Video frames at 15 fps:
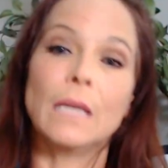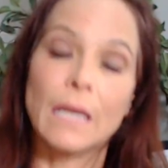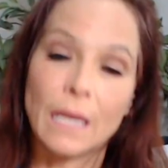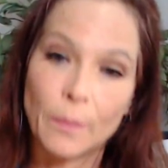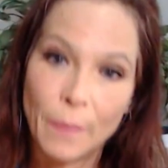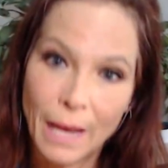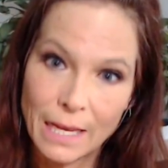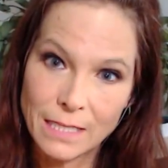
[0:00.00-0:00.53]

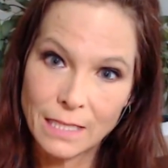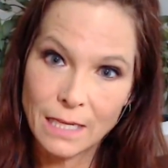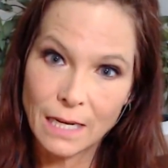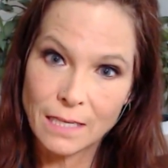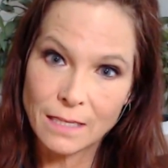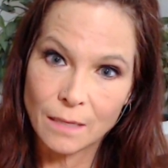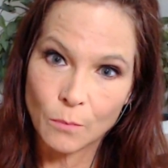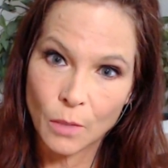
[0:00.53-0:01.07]

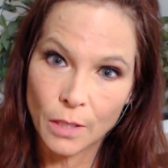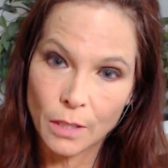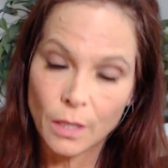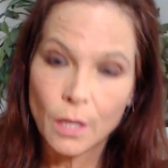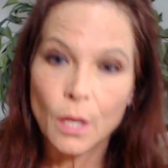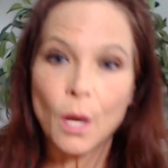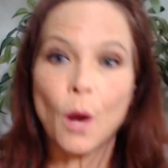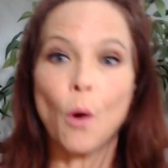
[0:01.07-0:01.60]
incapacitate
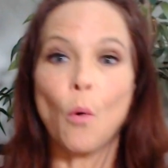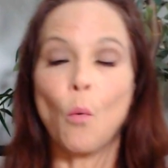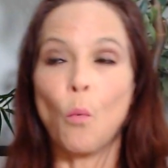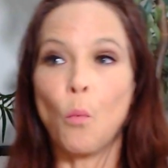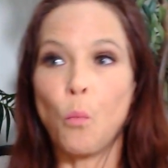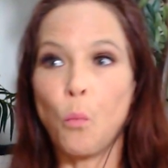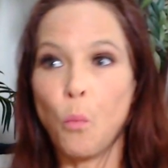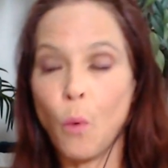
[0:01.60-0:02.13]
someone.
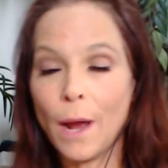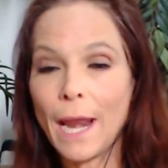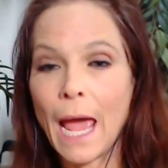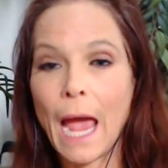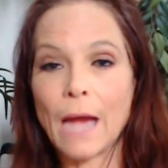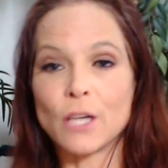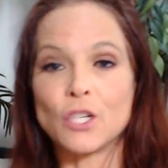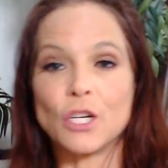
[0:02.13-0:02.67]
What
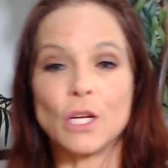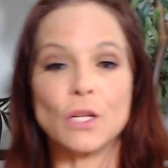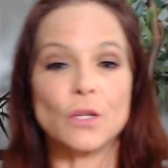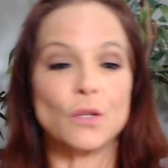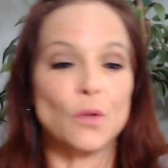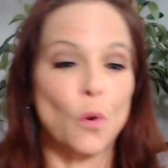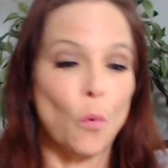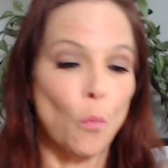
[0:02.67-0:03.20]

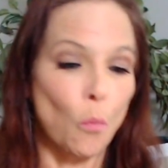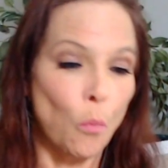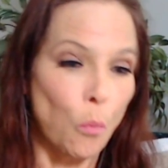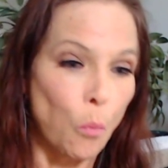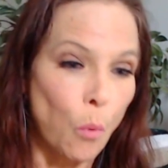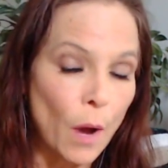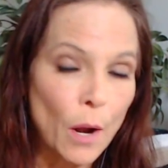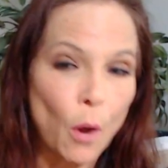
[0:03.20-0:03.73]
actions,
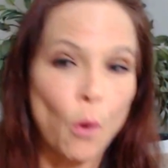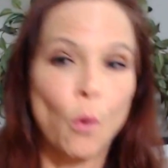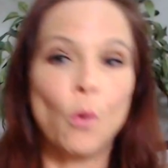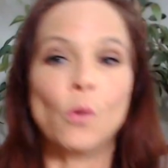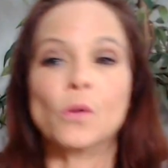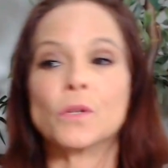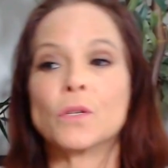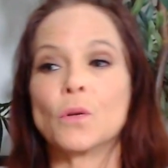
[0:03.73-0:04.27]
what
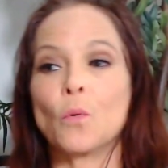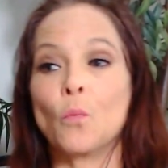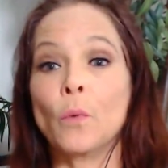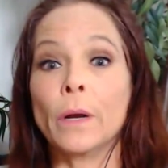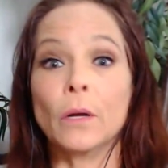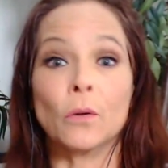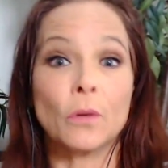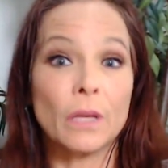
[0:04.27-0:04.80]
holds
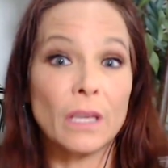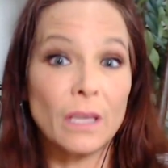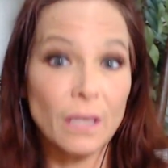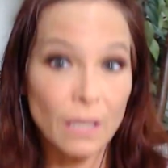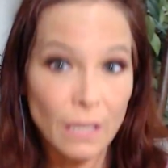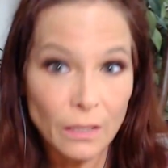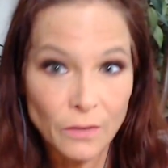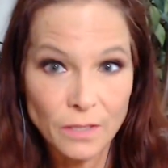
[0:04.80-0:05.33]
will
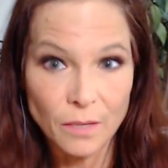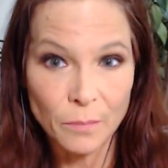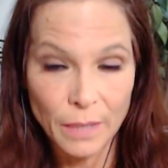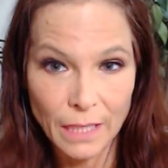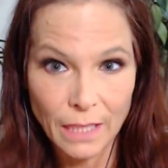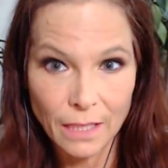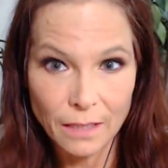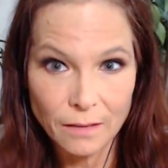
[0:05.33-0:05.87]
kill
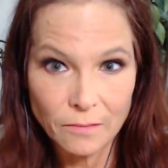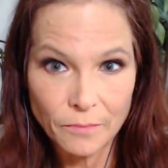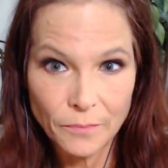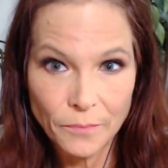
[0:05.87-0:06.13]
somebody.